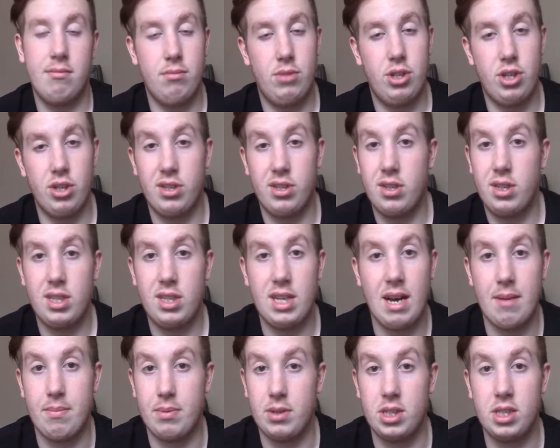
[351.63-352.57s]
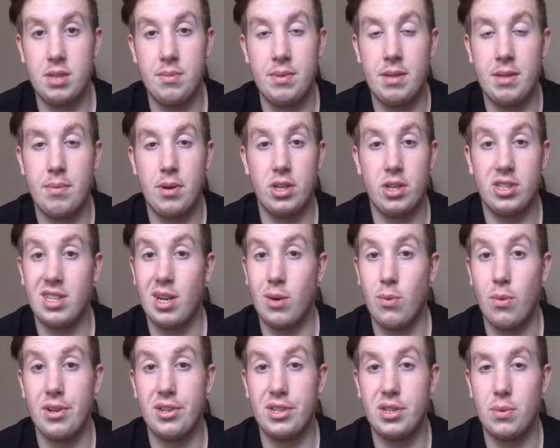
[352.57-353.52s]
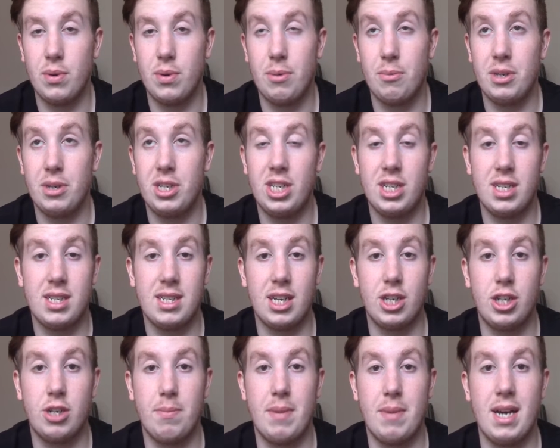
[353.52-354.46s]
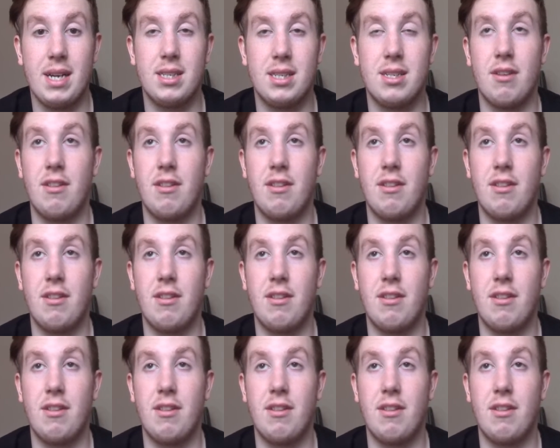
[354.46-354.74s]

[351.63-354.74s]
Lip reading: just happens to be the person I want to win, which is Sasha Banks.